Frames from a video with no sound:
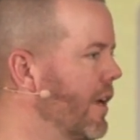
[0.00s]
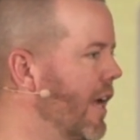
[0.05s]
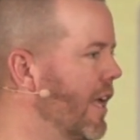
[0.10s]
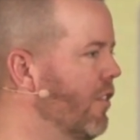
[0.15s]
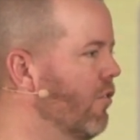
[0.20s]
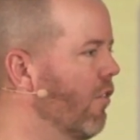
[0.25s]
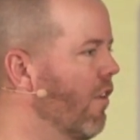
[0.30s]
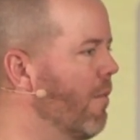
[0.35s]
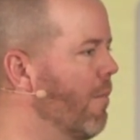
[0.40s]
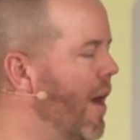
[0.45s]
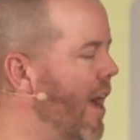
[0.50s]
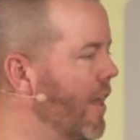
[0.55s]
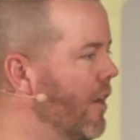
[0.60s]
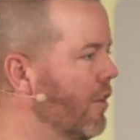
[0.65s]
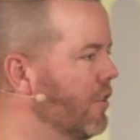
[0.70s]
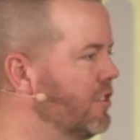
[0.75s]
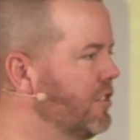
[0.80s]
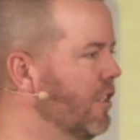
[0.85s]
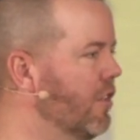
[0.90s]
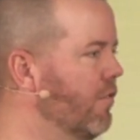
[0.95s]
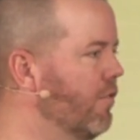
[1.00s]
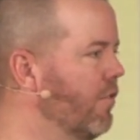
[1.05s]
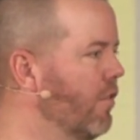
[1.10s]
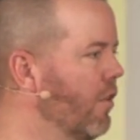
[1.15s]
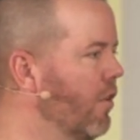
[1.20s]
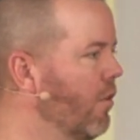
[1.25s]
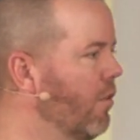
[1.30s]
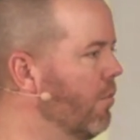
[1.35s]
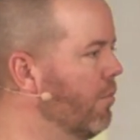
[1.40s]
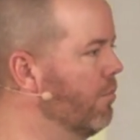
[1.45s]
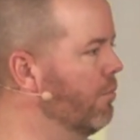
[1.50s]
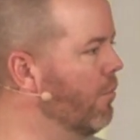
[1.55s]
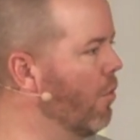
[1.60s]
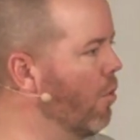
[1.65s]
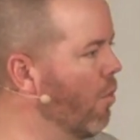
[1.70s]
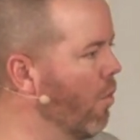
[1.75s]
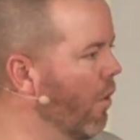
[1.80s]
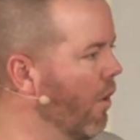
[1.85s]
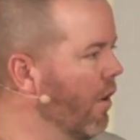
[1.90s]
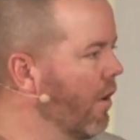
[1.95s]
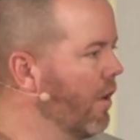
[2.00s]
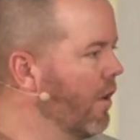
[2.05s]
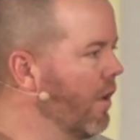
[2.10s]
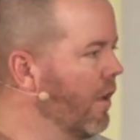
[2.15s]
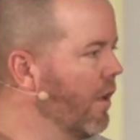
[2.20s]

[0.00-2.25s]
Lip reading: and to remind ourselves more.